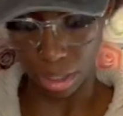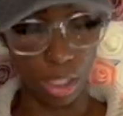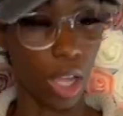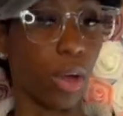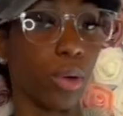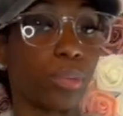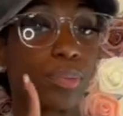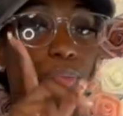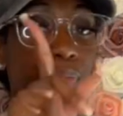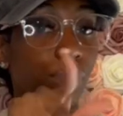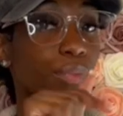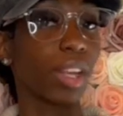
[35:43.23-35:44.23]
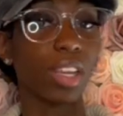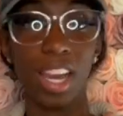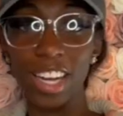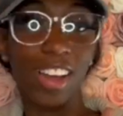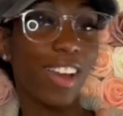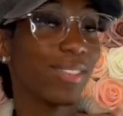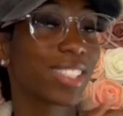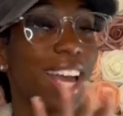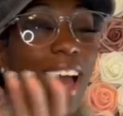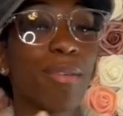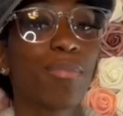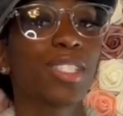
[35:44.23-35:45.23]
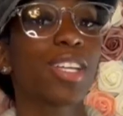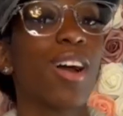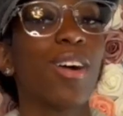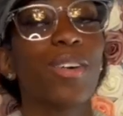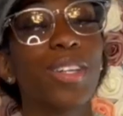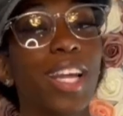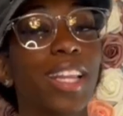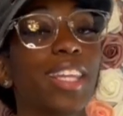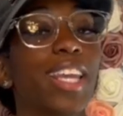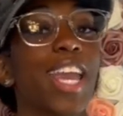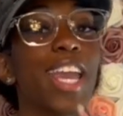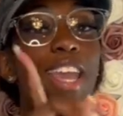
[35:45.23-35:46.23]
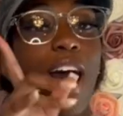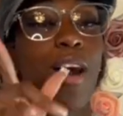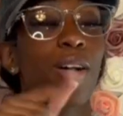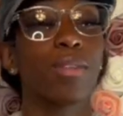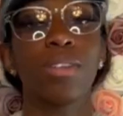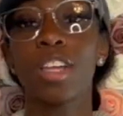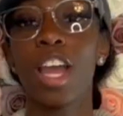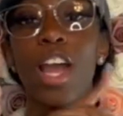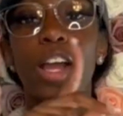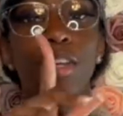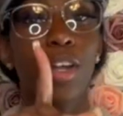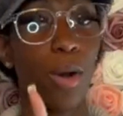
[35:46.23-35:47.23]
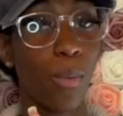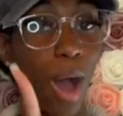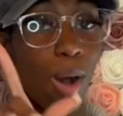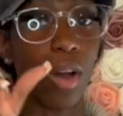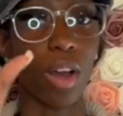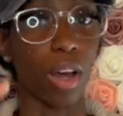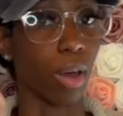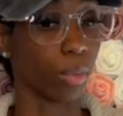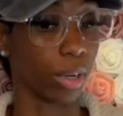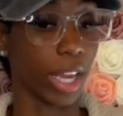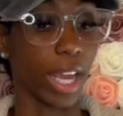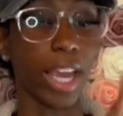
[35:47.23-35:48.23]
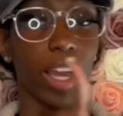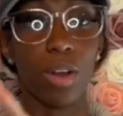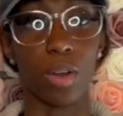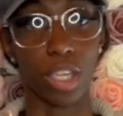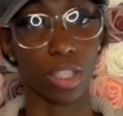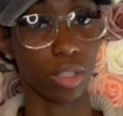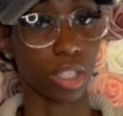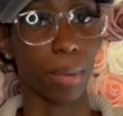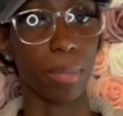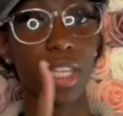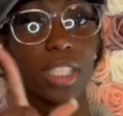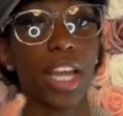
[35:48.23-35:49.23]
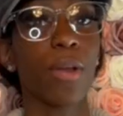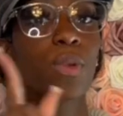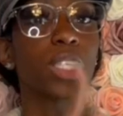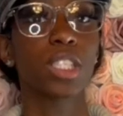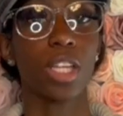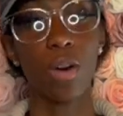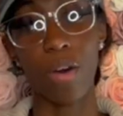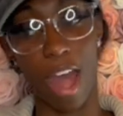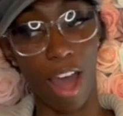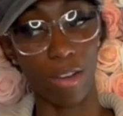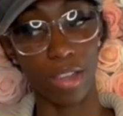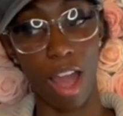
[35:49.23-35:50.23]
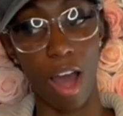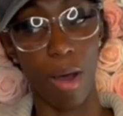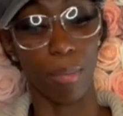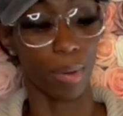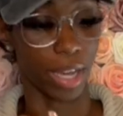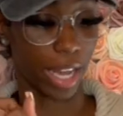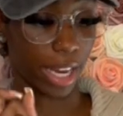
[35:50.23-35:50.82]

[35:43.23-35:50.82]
So yeah, don't ever say I ain't put y'all on nothing. Y'all don't walk, go run and go get you some because they was sold out, y'all. But